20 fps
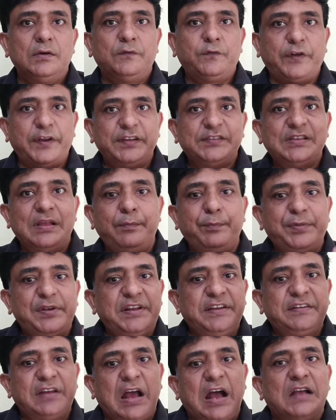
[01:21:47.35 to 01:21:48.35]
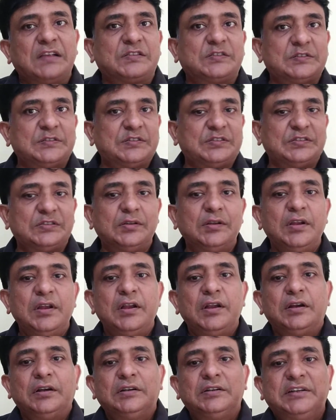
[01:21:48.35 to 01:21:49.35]
For example, it asks,
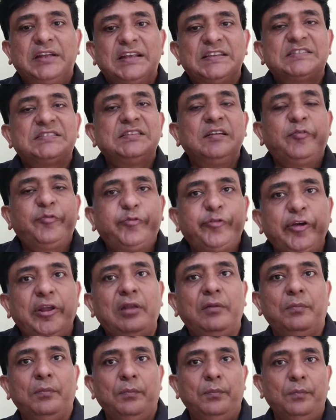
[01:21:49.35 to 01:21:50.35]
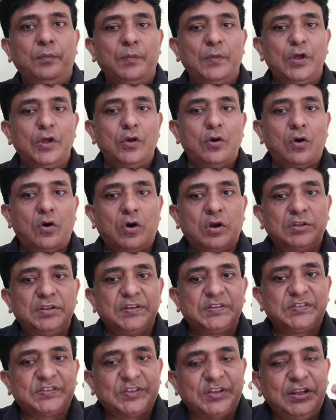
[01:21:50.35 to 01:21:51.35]
does the film or
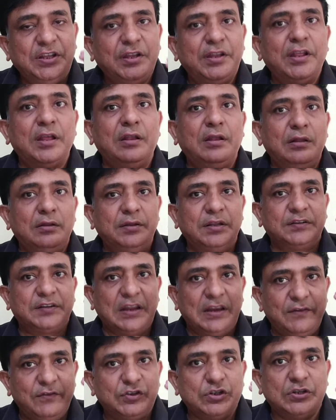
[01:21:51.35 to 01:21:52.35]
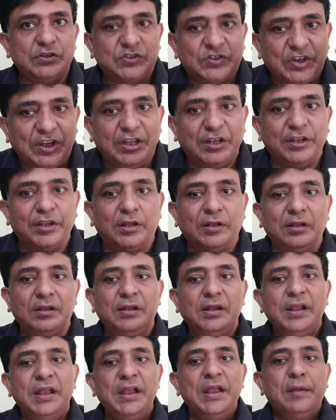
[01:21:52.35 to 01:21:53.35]
the serial, the television serial,